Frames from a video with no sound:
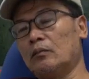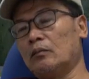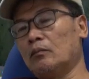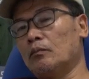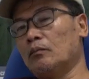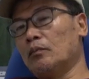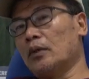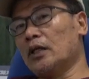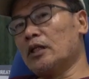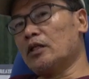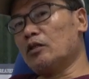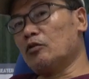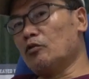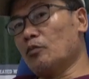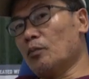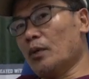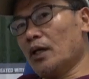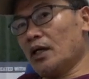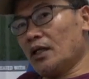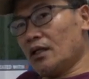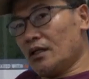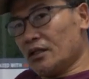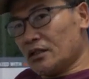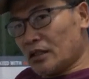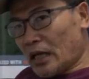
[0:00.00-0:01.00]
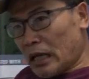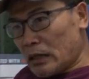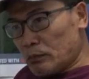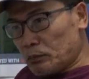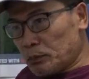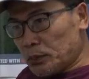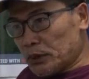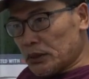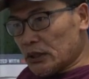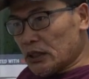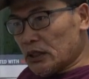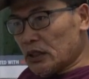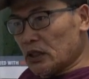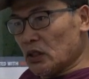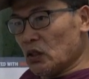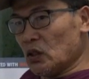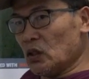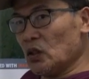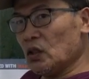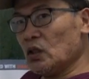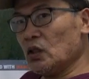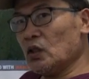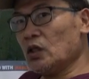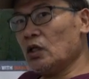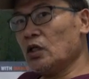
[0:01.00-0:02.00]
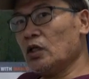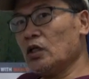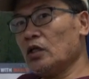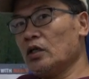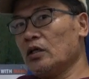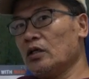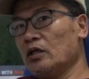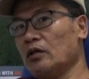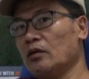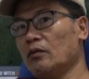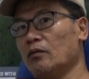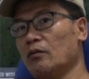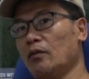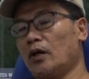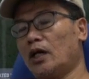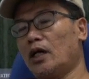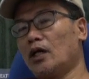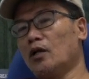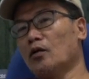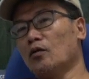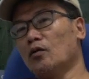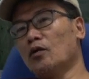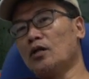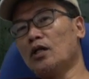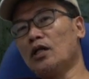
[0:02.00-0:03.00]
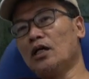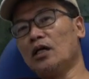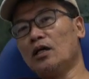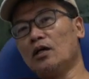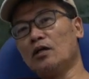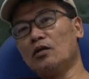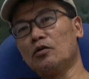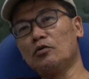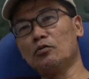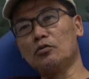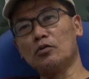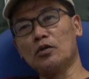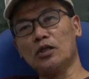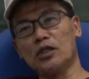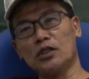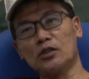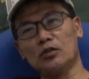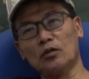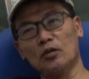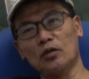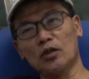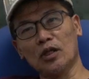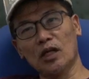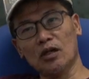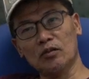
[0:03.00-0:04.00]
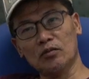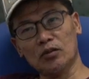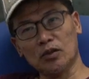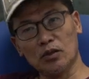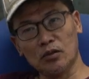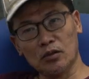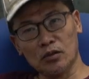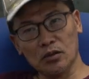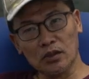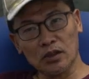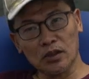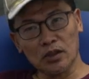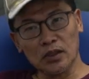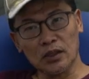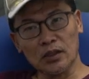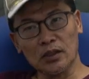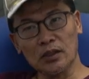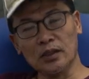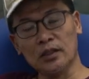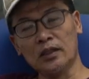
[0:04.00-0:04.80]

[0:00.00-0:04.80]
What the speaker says: But to make this happen, we cannot do this on our own.